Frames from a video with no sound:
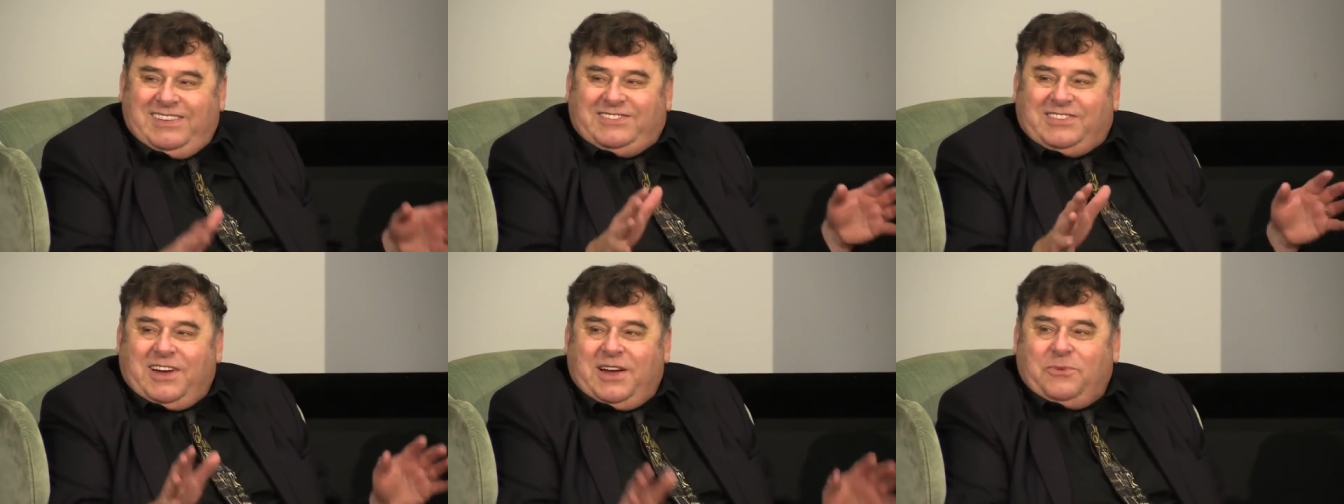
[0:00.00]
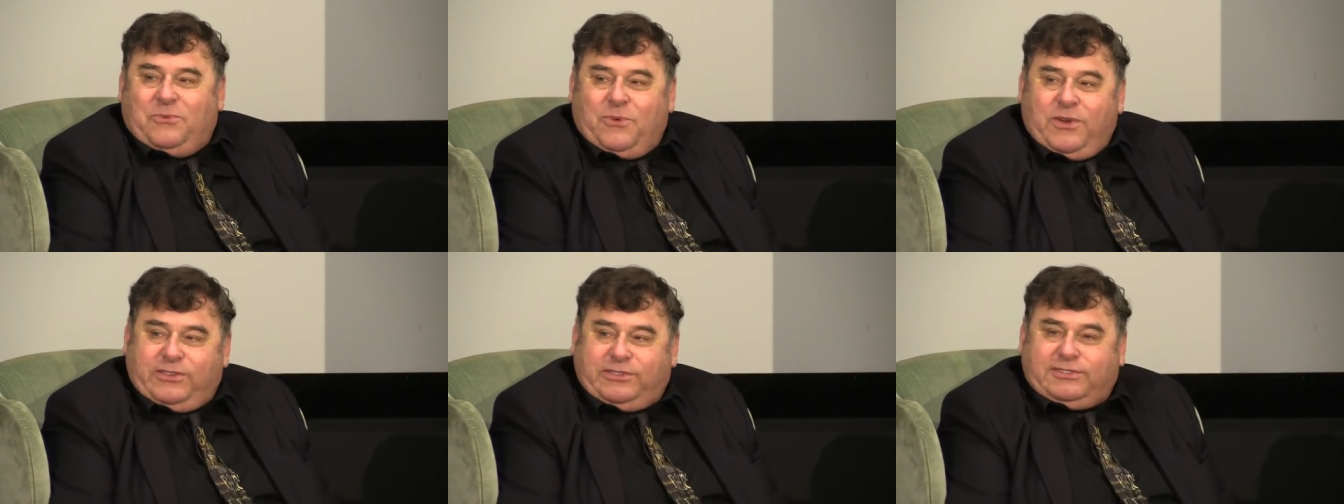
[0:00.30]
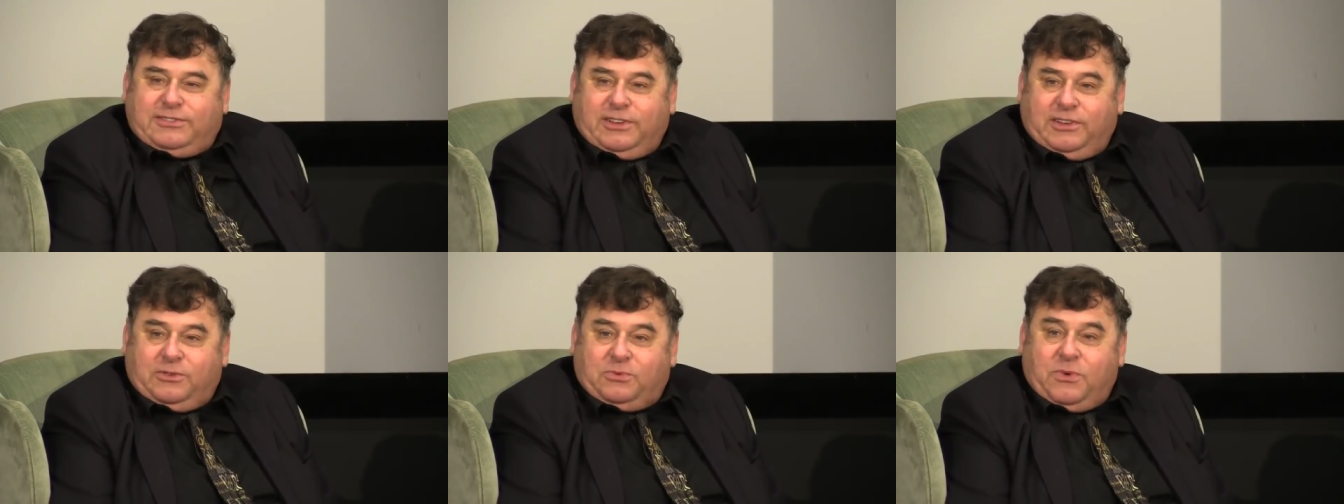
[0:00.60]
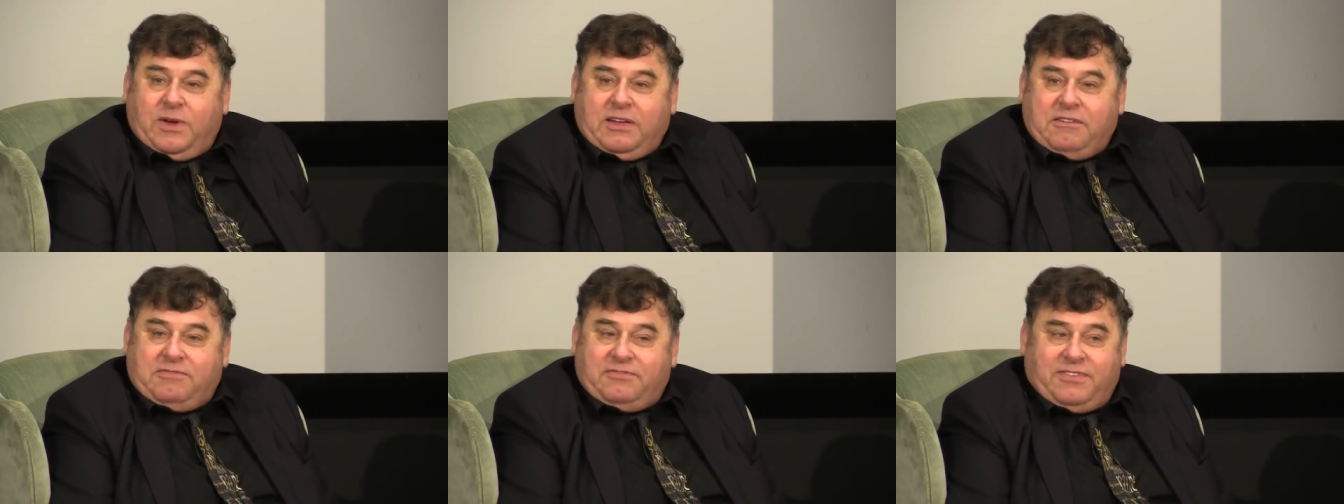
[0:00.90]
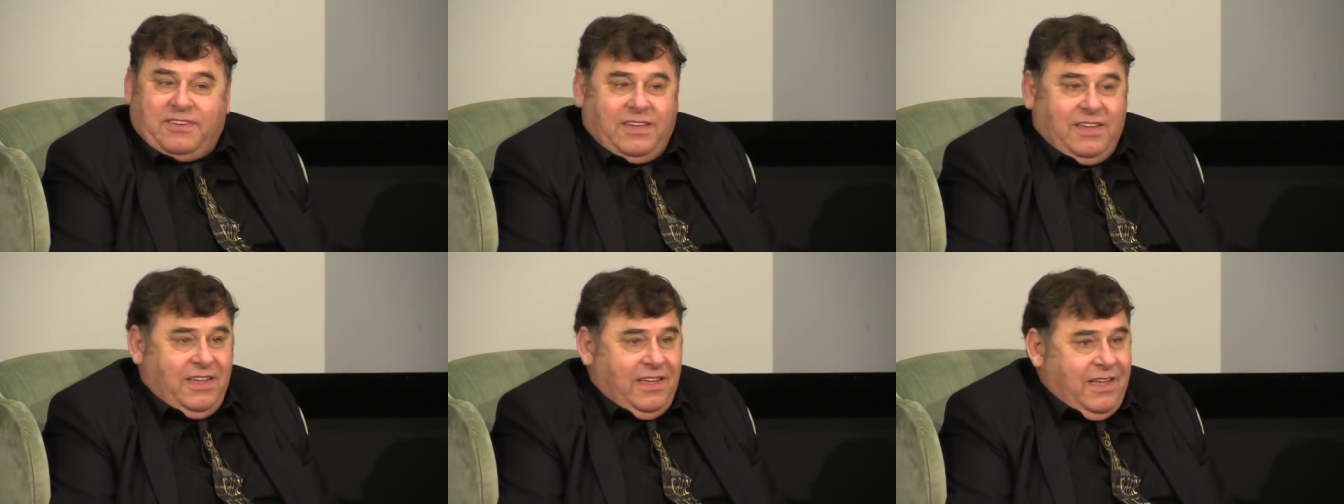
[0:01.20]
Charles Wesley's wife,
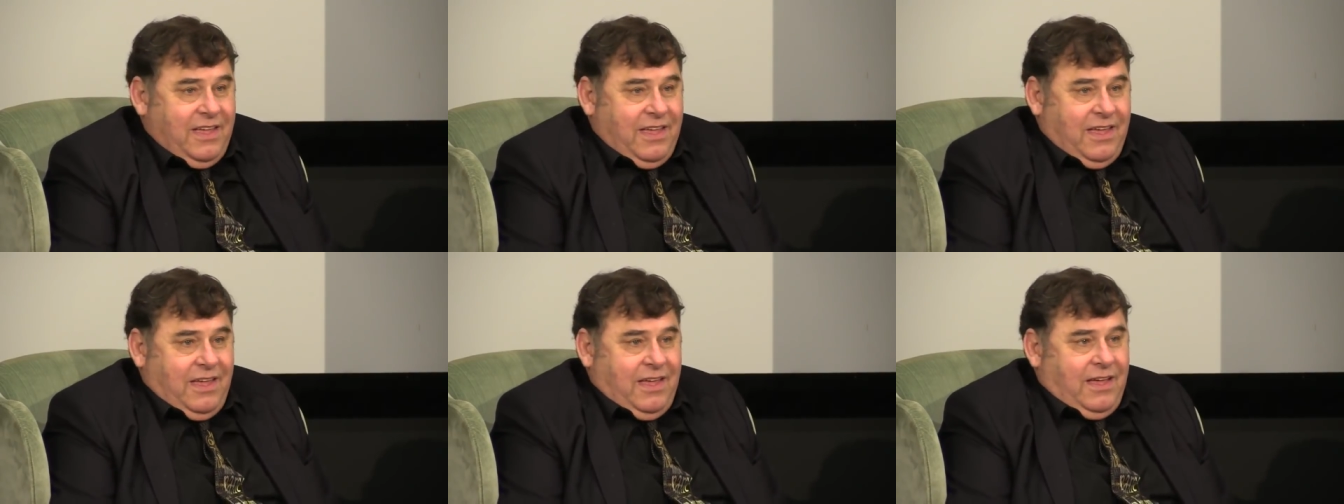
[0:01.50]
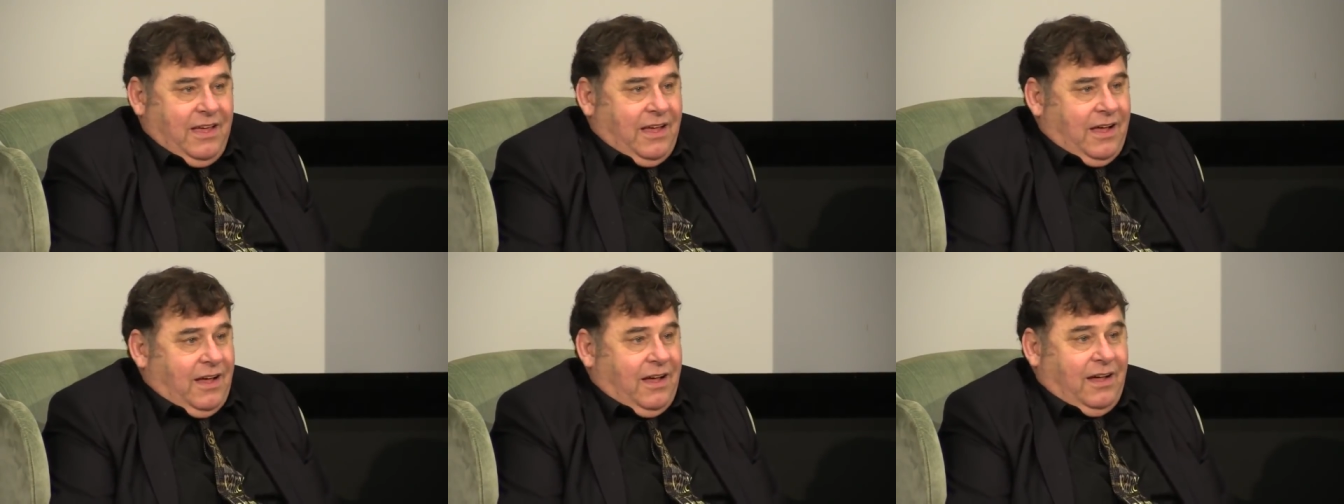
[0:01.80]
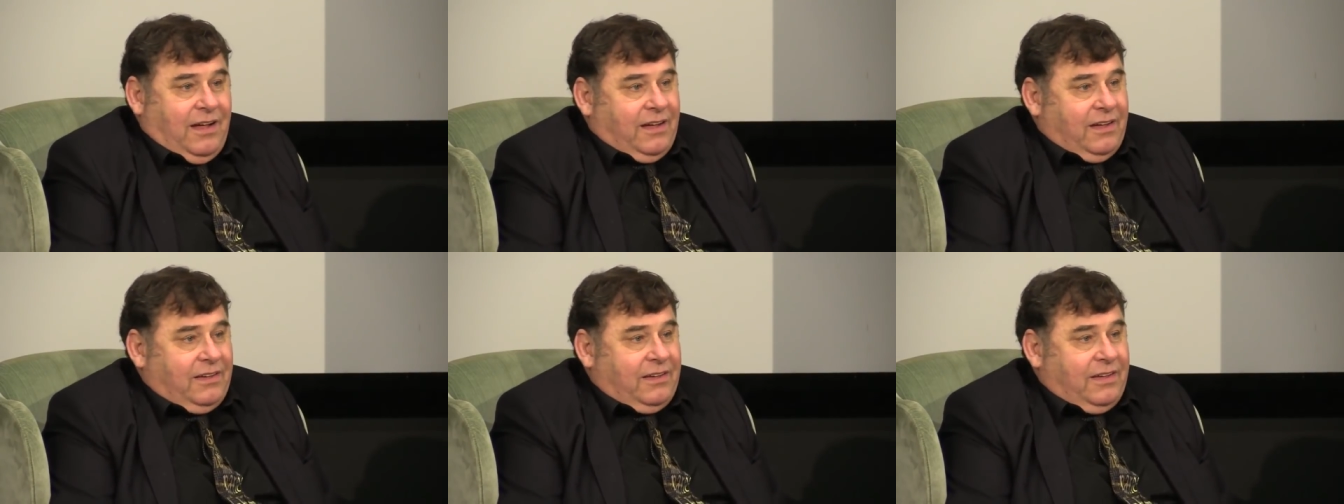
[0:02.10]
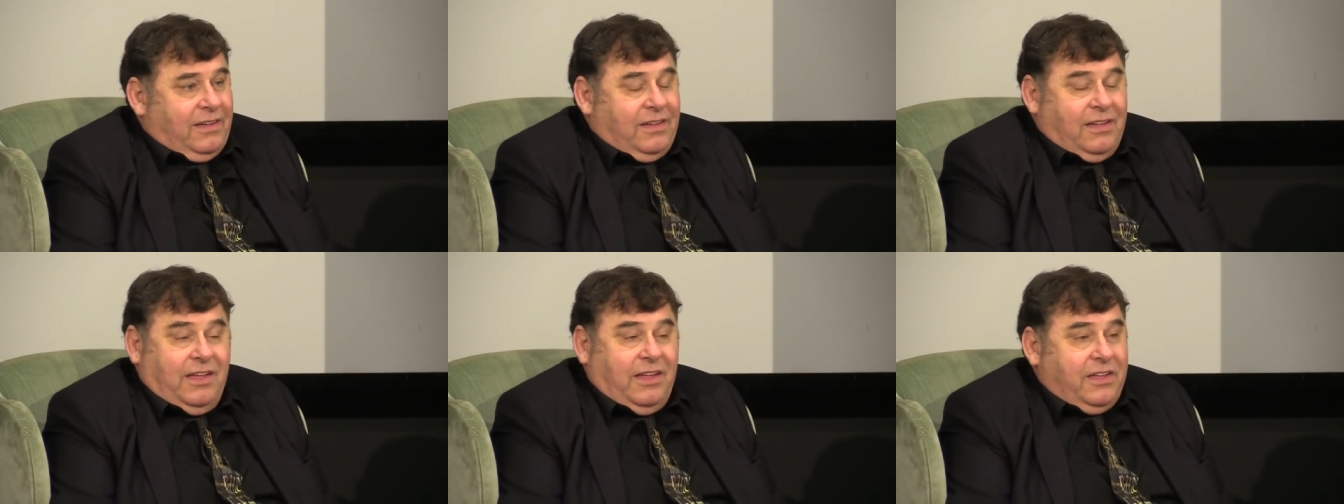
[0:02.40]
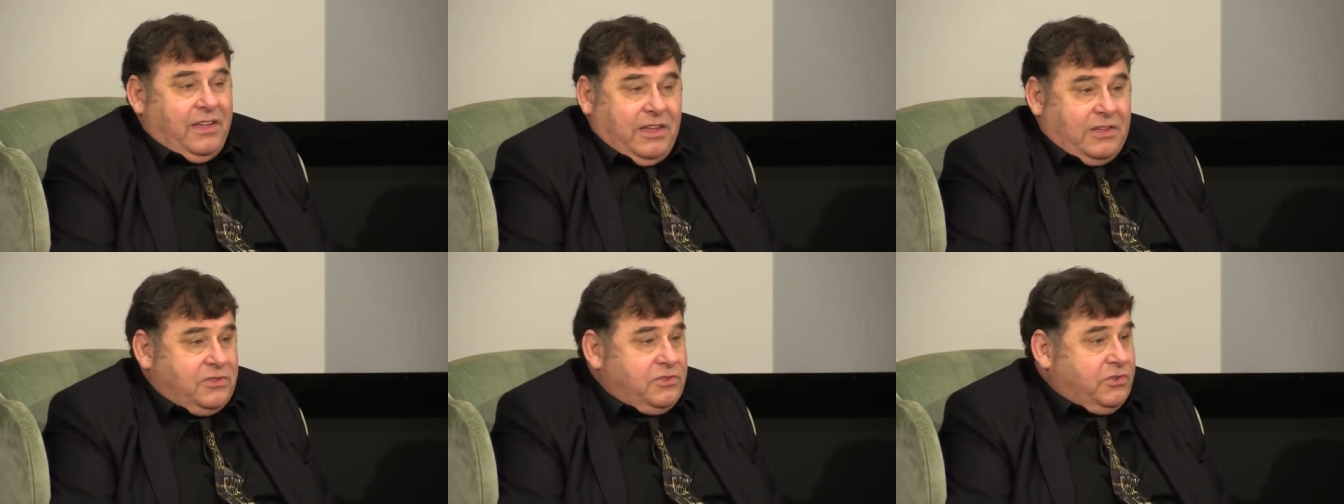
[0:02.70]
uh, a
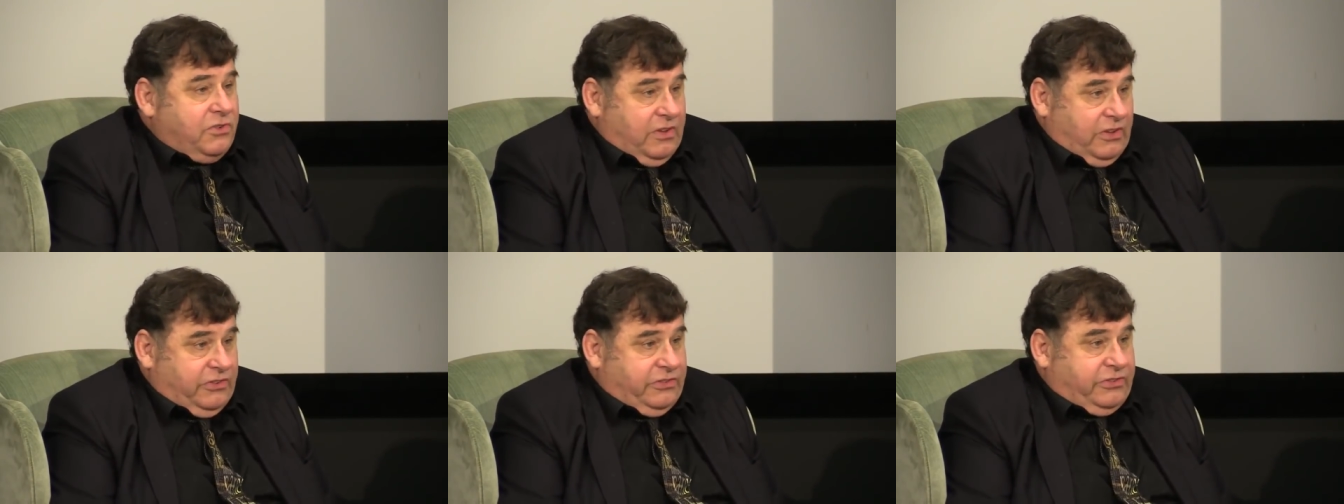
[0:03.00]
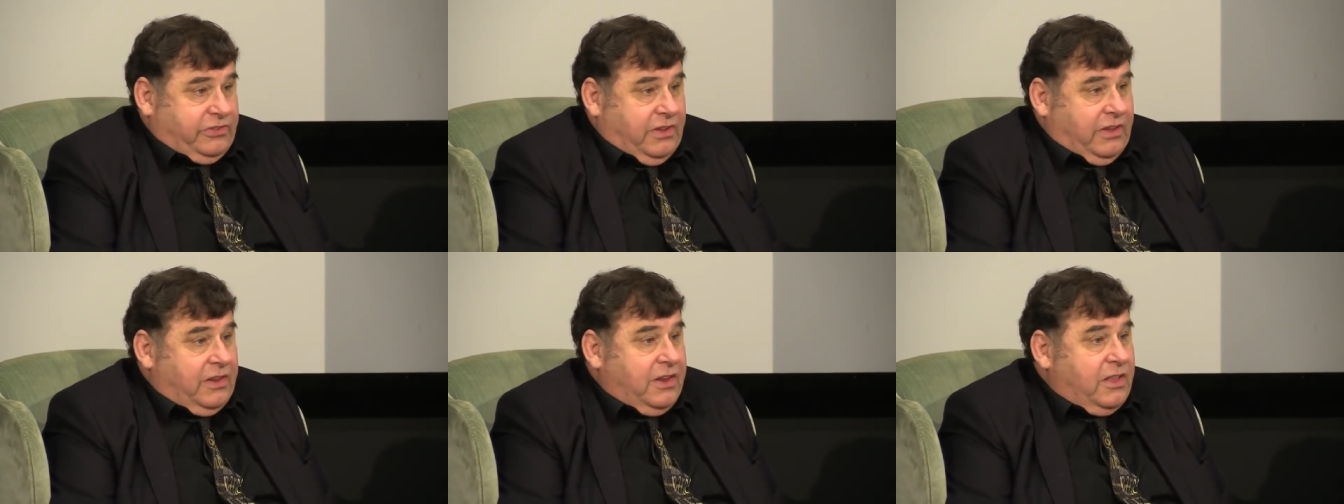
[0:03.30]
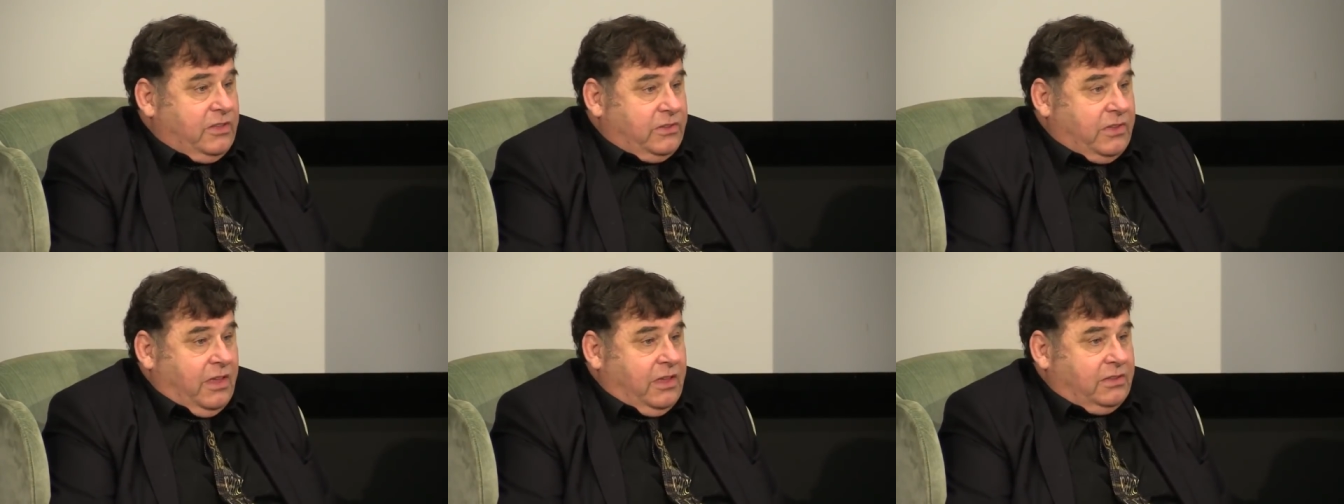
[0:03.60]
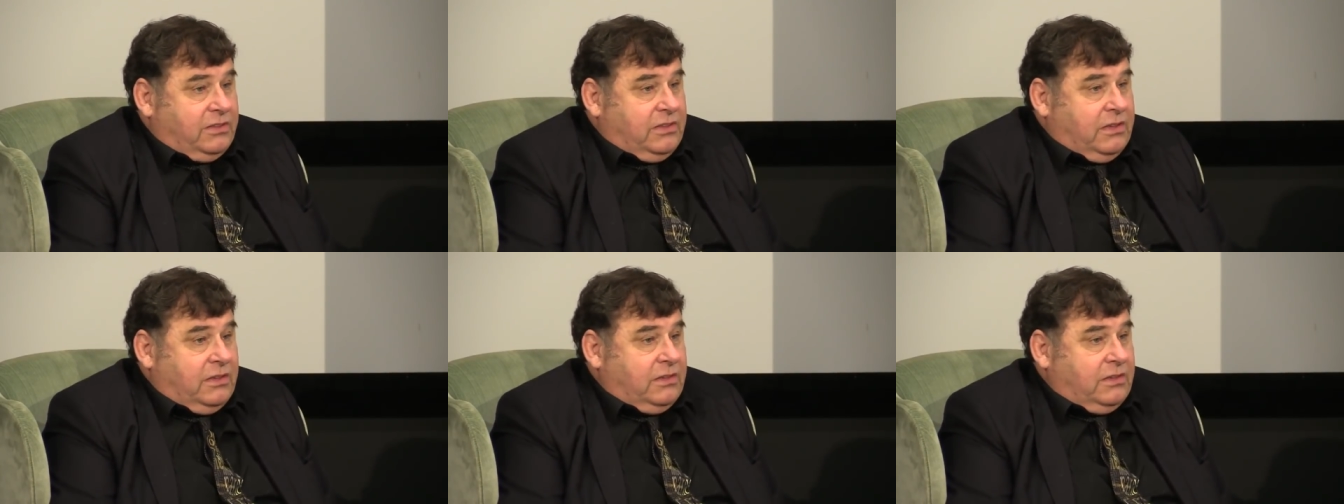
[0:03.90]
hindrance, an, uh,